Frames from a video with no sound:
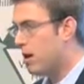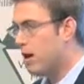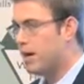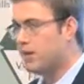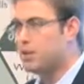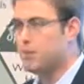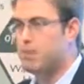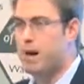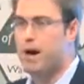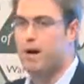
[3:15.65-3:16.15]

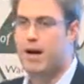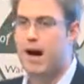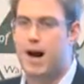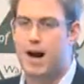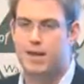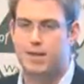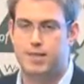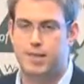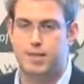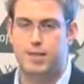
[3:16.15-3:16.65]
It's about
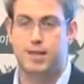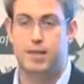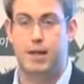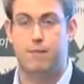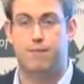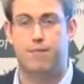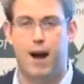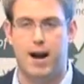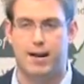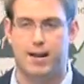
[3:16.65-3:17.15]
content that they
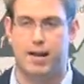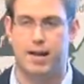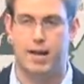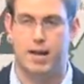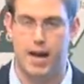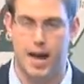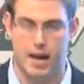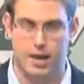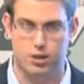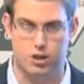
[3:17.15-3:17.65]
find
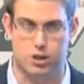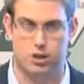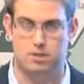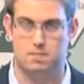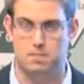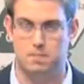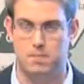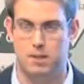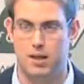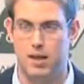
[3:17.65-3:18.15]
engaging,
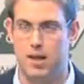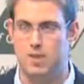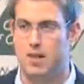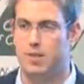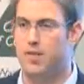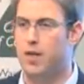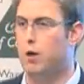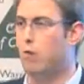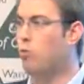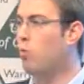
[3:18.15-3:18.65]

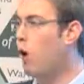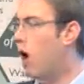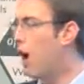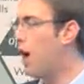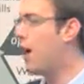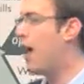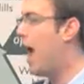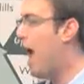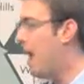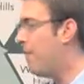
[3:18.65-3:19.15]
that they
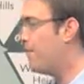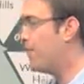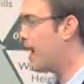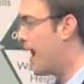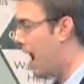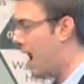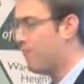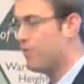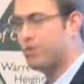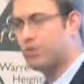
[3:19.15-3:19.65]
want to have a
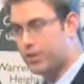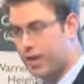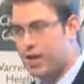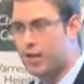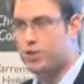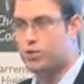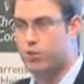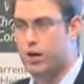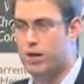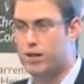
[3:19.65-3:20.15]

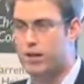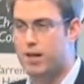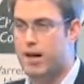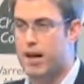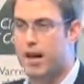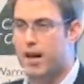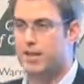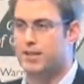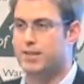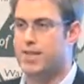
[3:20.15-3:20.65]
conversation with.
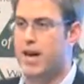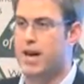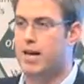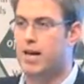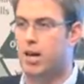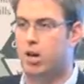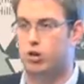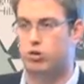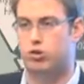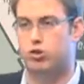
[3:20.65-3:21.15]
It's
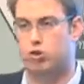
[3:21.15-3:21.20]
taking your